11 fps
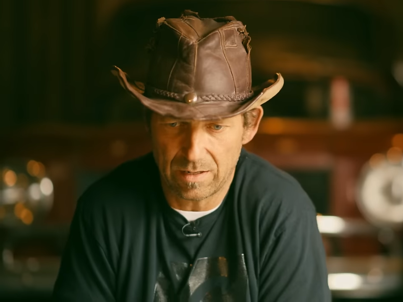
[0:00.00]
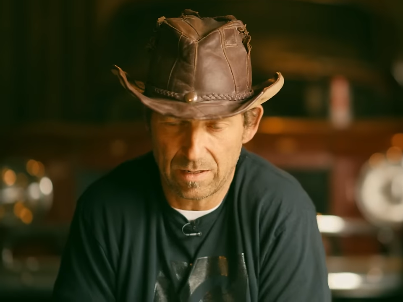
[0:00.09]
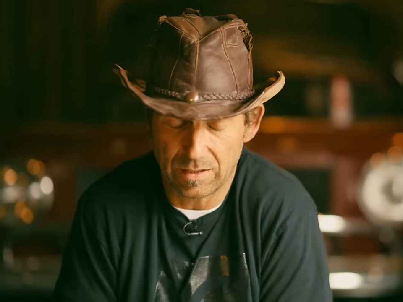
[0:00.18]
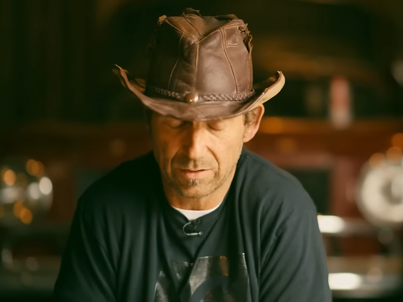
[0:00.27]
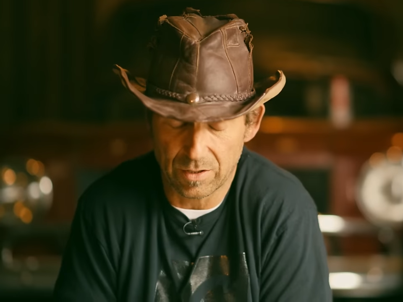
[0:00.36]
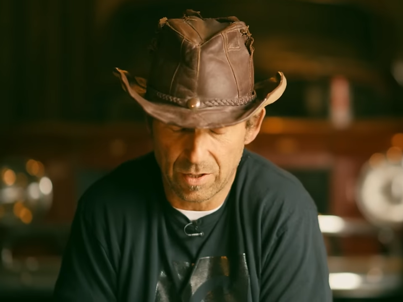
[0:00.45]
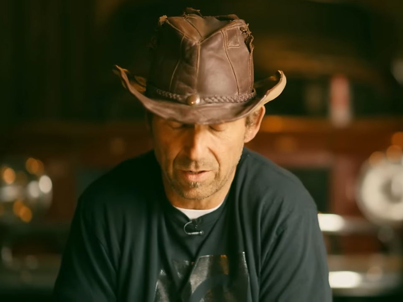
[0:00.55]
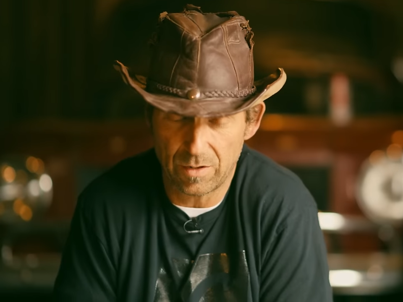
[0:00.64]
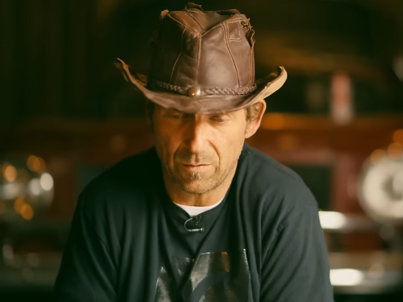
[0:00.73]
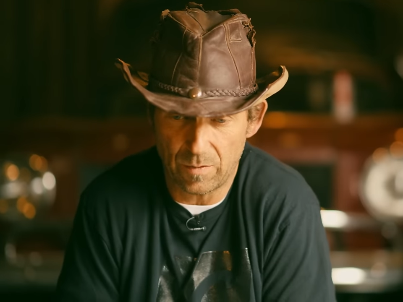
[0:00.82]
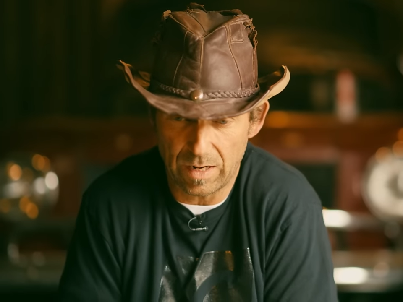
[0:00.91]
It's a
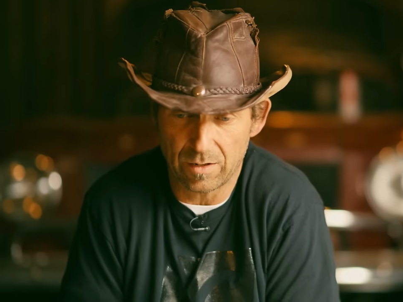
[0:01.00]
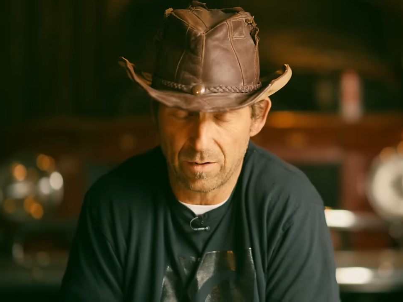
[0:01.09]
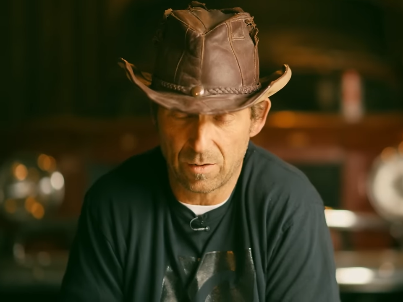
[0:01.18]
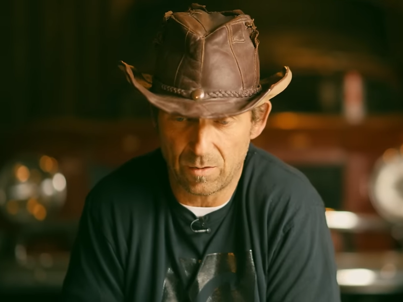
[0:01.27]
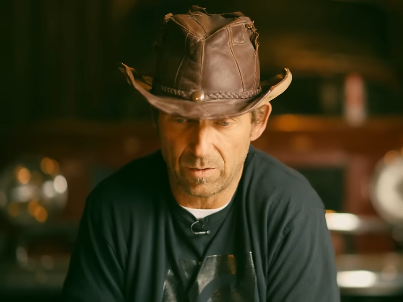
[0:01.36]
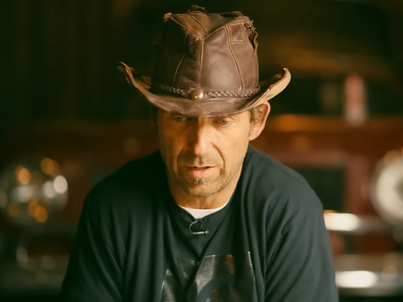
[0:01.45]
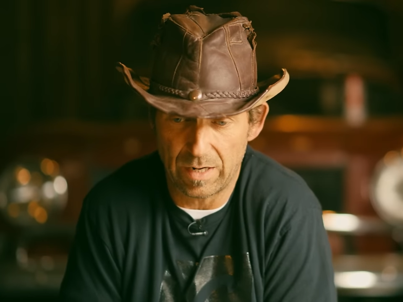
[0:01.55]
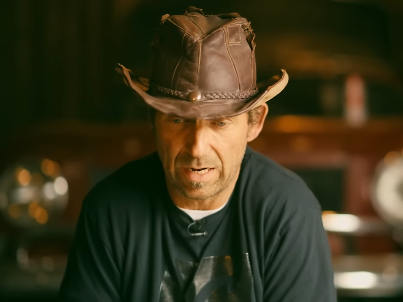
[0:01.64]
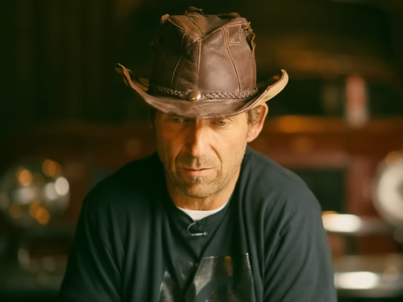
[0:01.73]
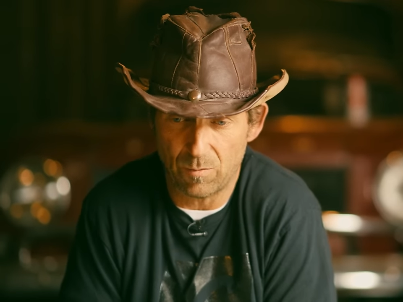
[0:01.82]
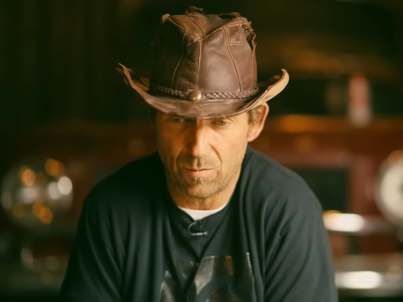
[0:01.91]
current record
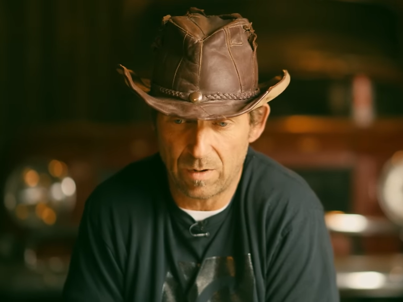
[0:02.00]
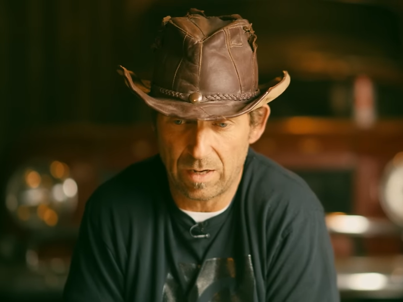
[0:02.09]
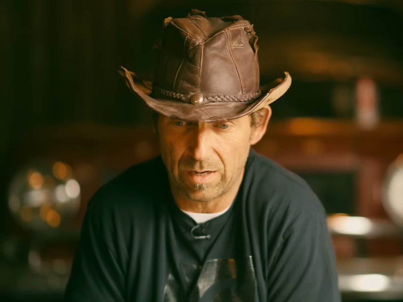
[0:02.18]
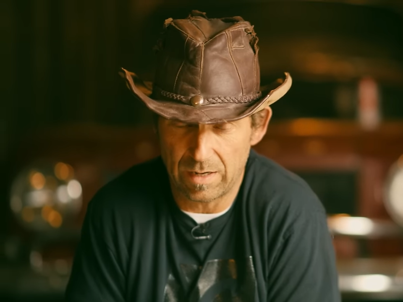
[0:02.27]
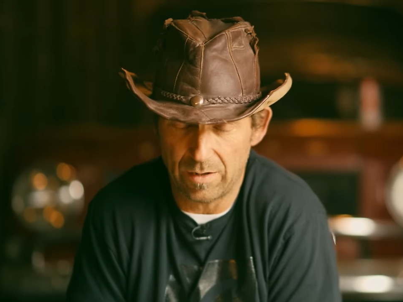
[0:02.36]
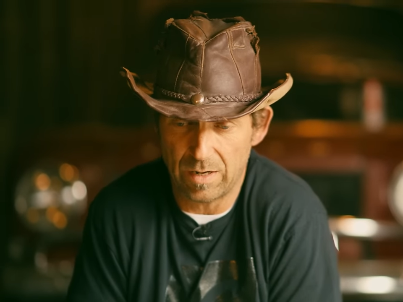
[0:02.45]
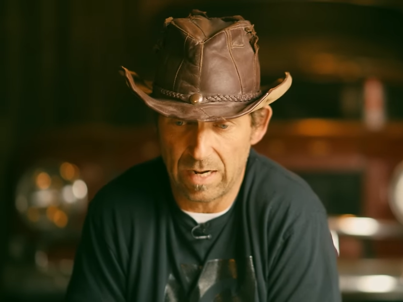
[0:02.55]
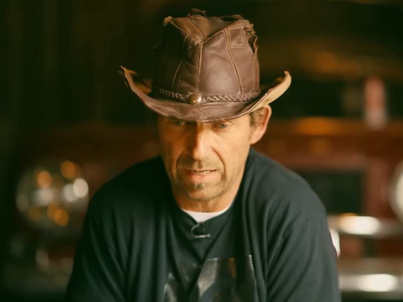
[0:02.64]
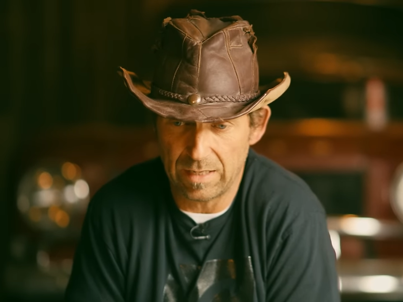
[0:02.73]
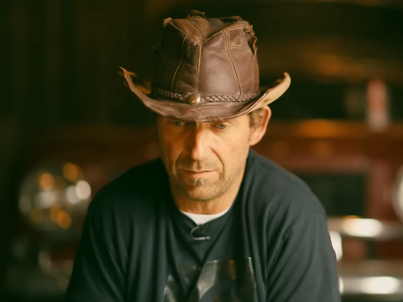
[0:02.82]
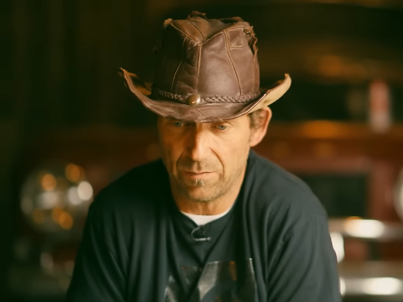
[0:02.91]
holder at
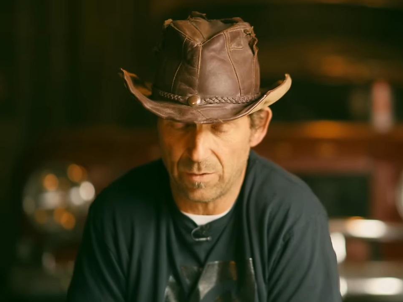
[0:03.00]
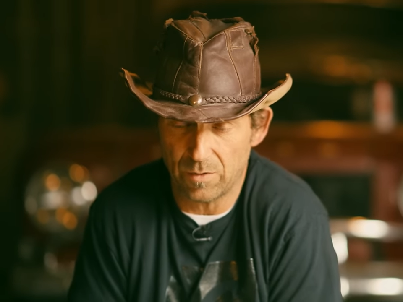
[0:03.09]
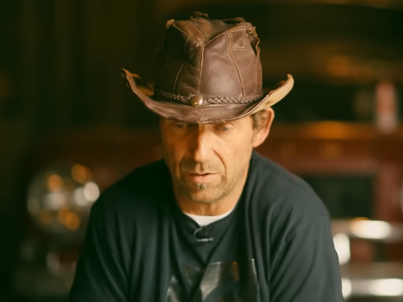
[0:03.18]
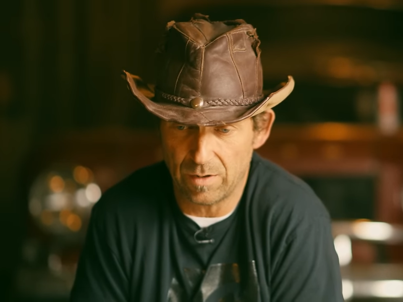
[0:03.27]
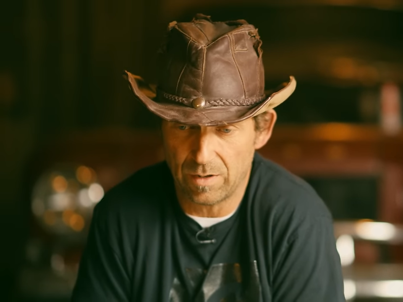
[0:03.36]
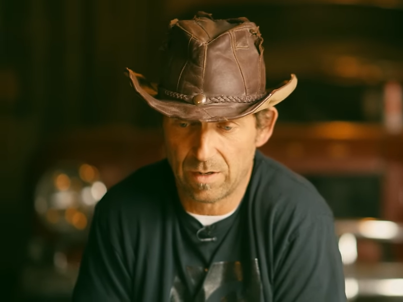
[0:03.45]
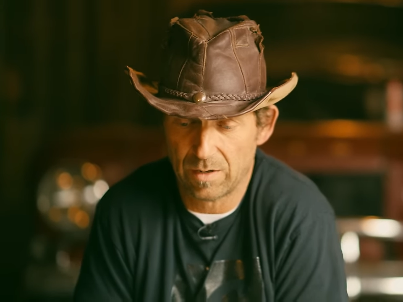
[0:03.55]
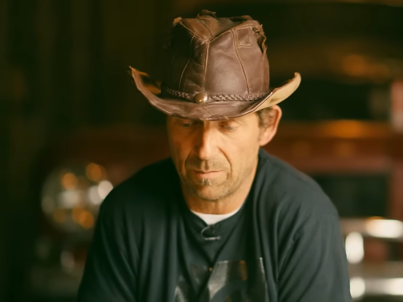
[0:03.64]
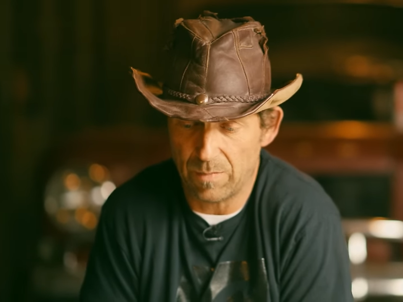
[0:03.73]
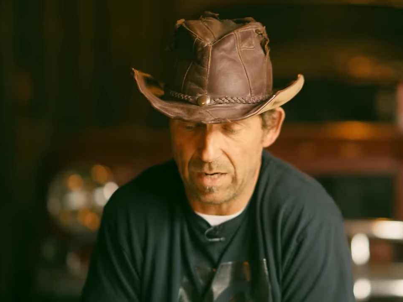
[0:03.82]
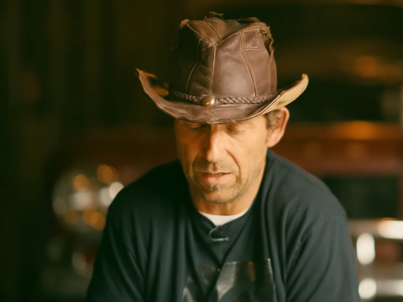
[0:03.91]
194
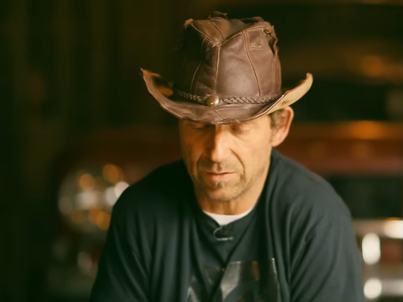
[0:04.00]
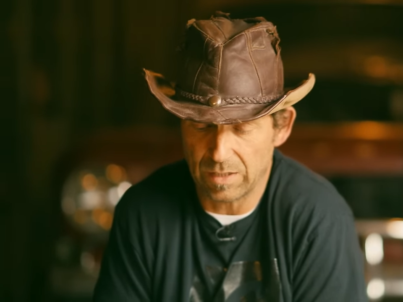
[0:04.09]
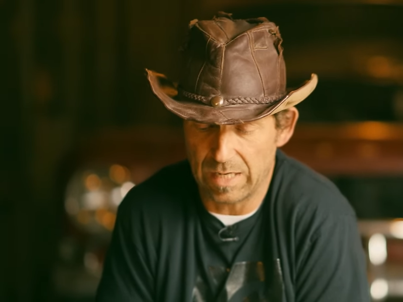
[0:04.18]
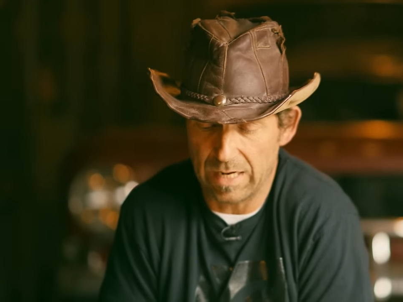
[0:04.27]
miles an